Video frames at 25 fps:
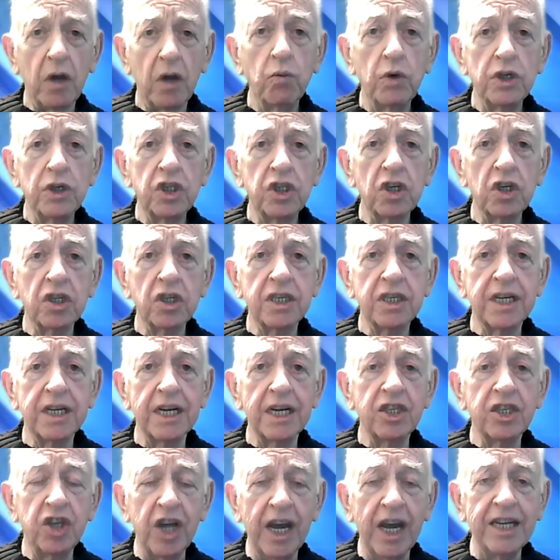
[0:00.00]
we're just
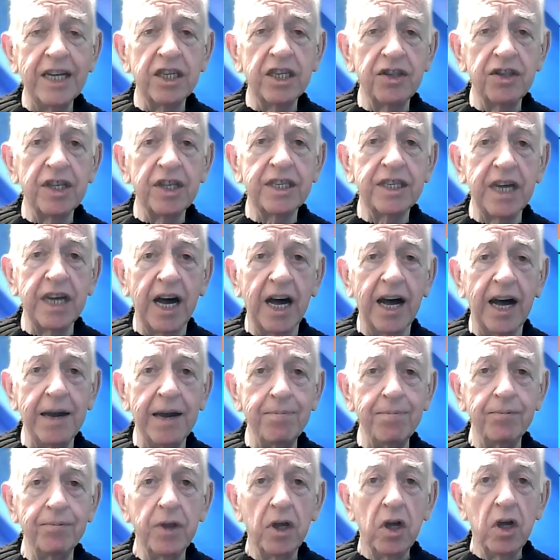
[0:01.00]
changing the
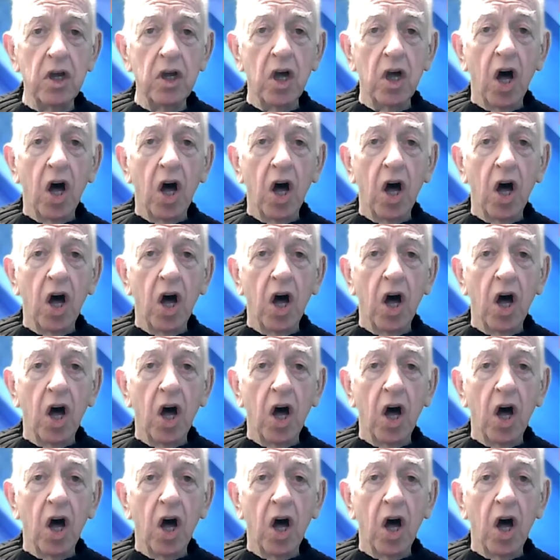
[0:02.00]
time